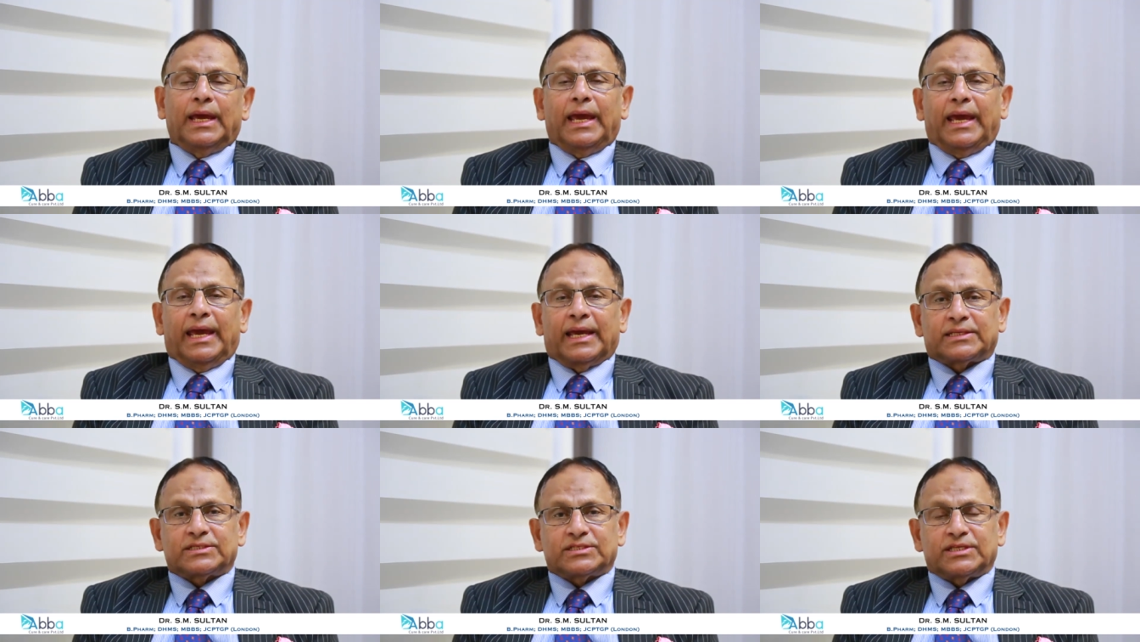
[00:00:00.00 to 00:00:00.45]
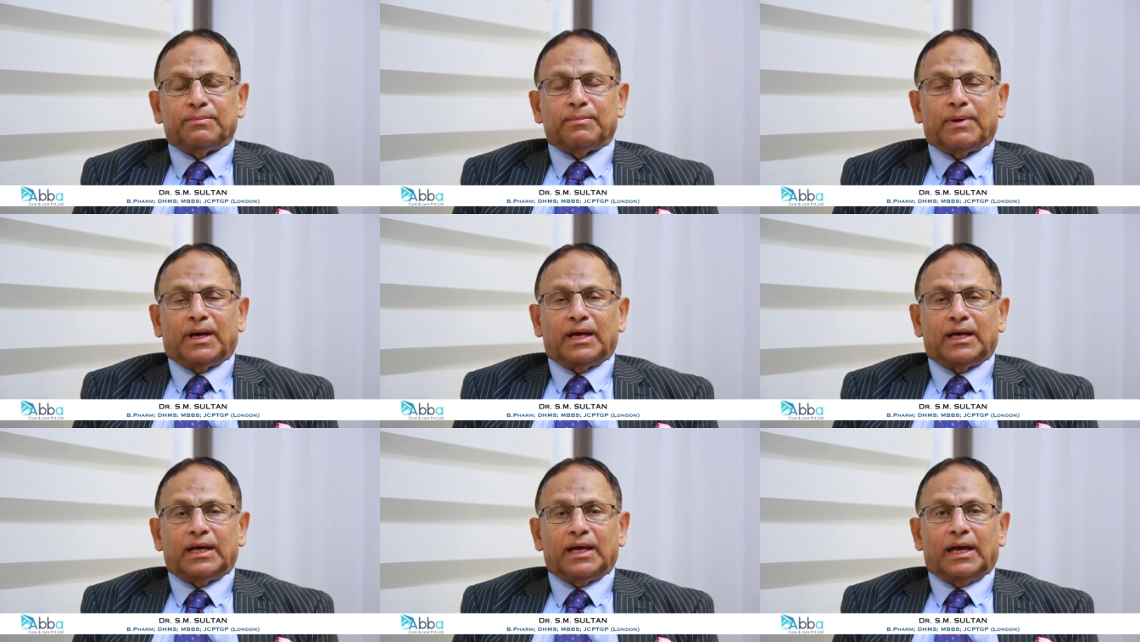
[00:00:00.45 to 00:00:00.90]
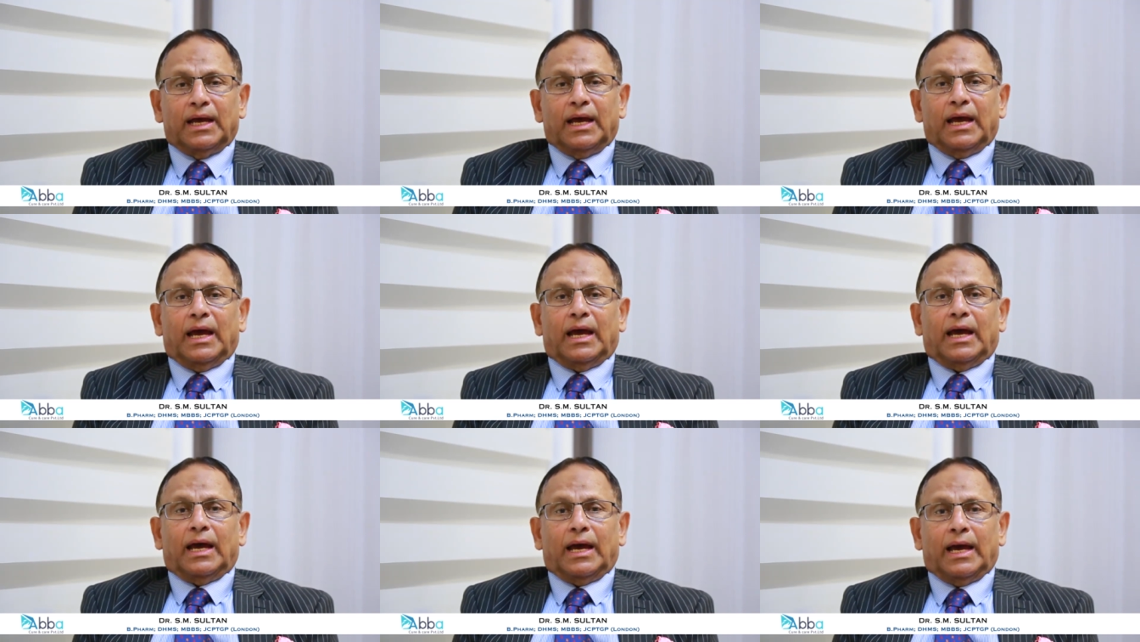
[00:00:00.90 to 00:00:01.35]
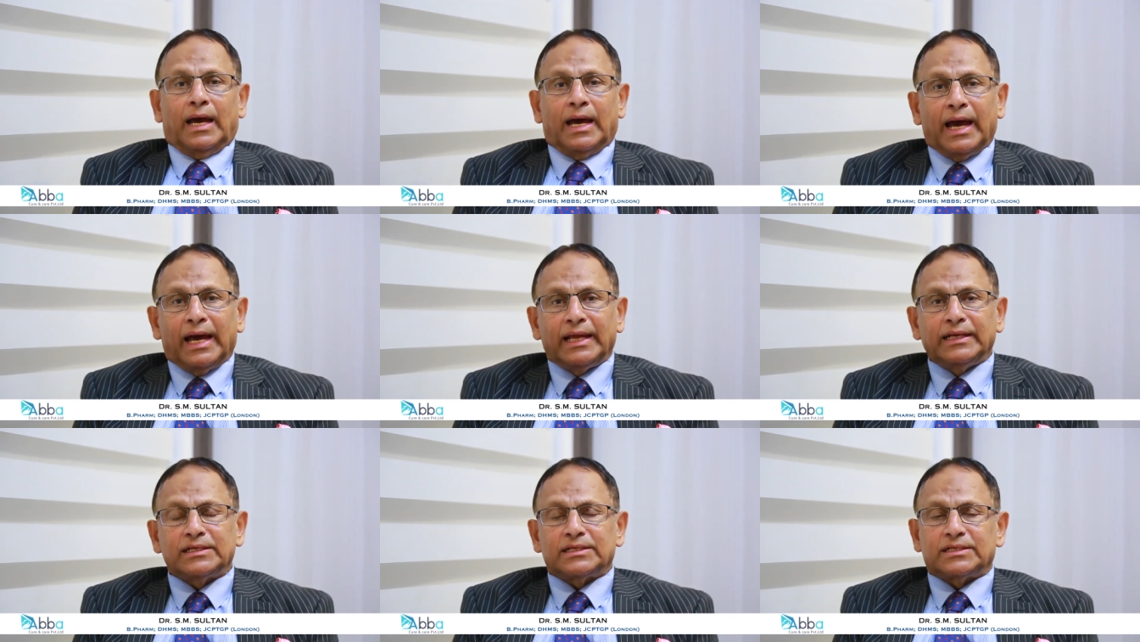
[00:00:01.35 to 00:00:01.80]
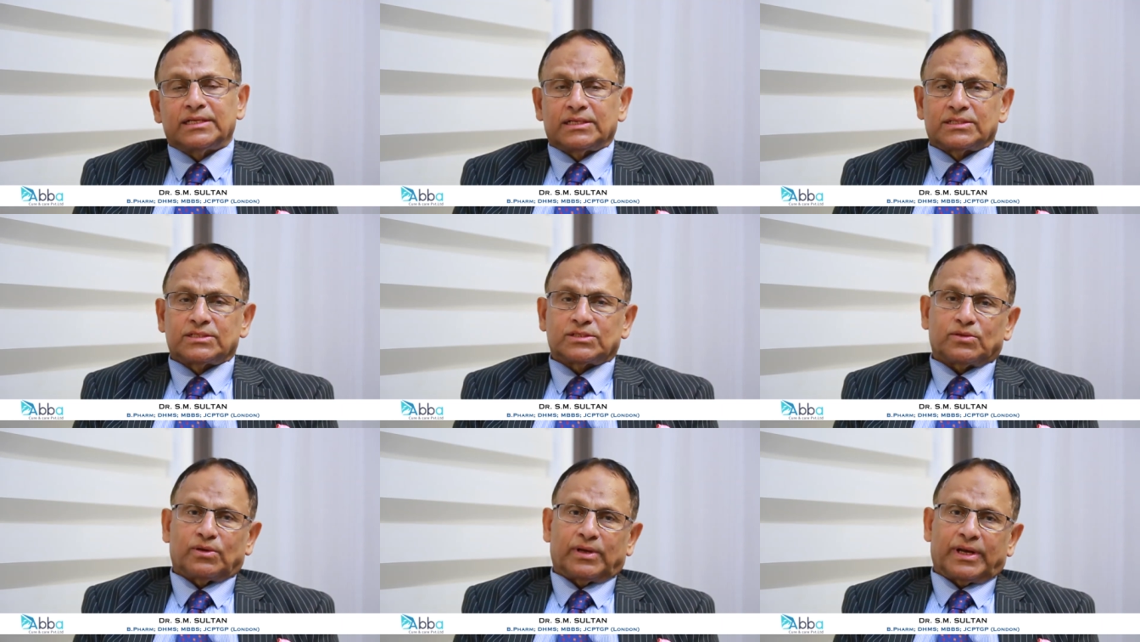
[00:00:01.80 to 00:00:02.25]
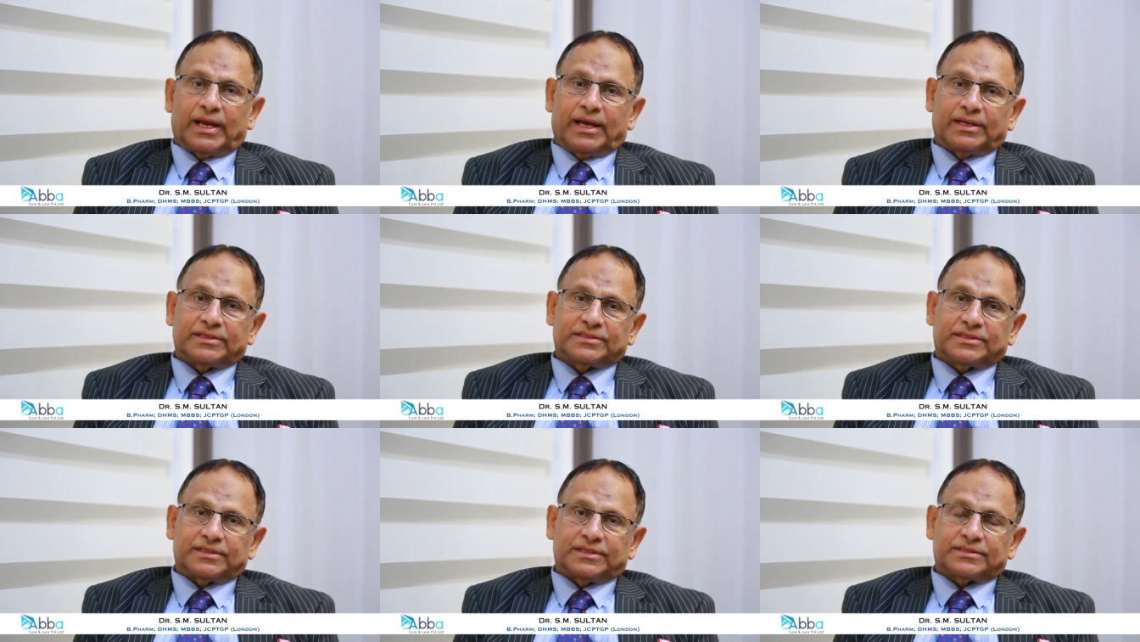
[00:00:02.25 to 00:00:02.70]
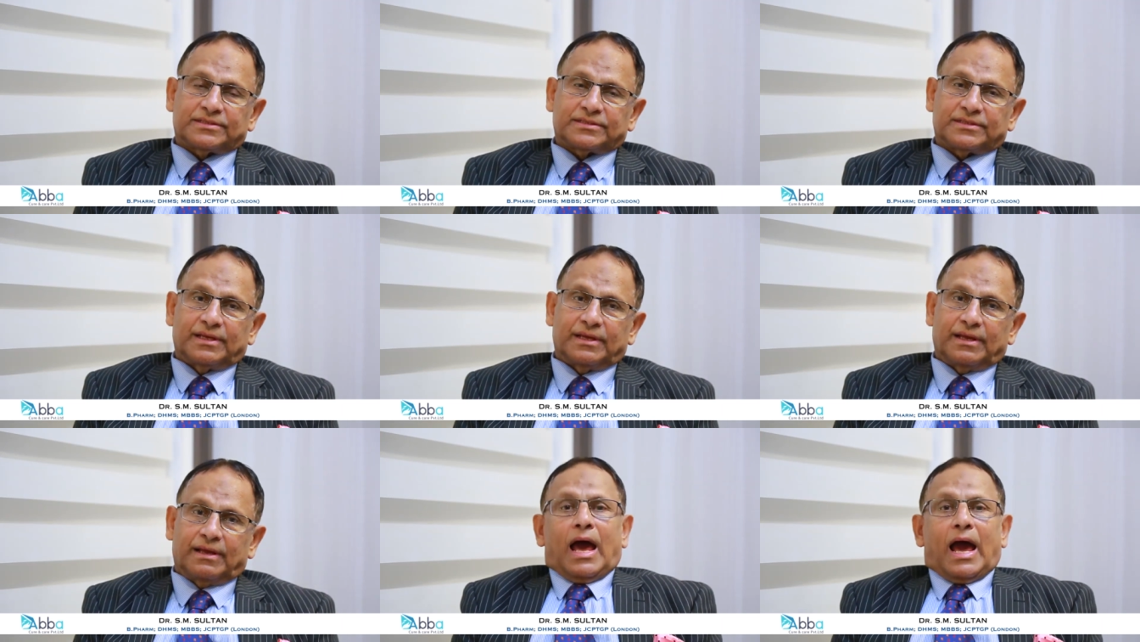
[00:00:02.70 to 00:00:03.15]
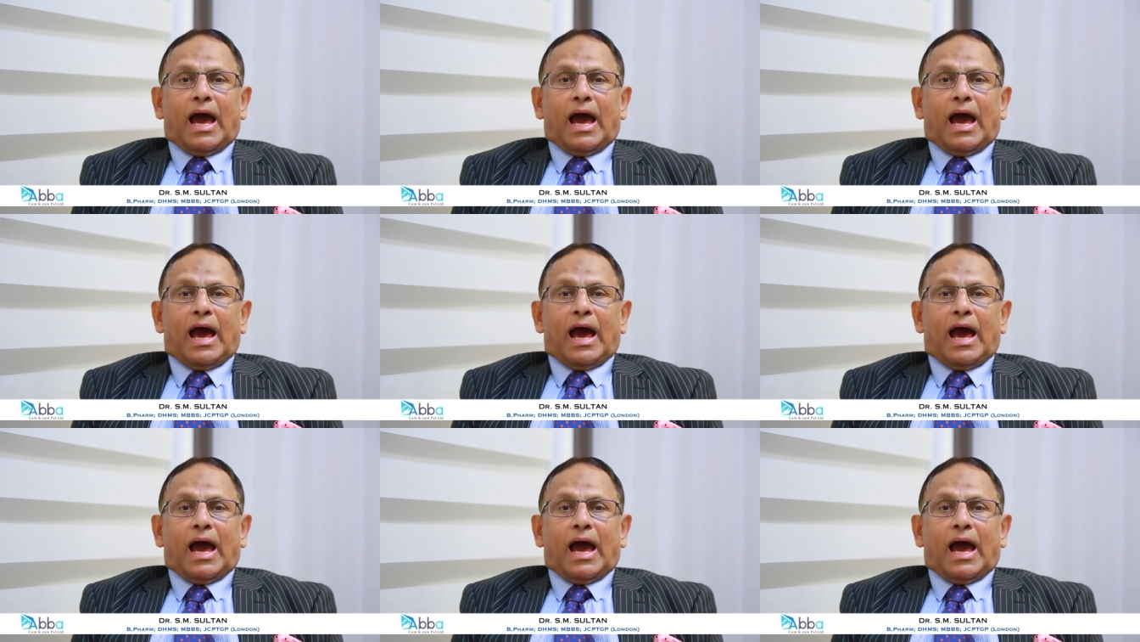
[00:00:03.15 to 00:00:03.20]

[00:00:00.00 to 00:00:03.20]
eczema, and psoriasis.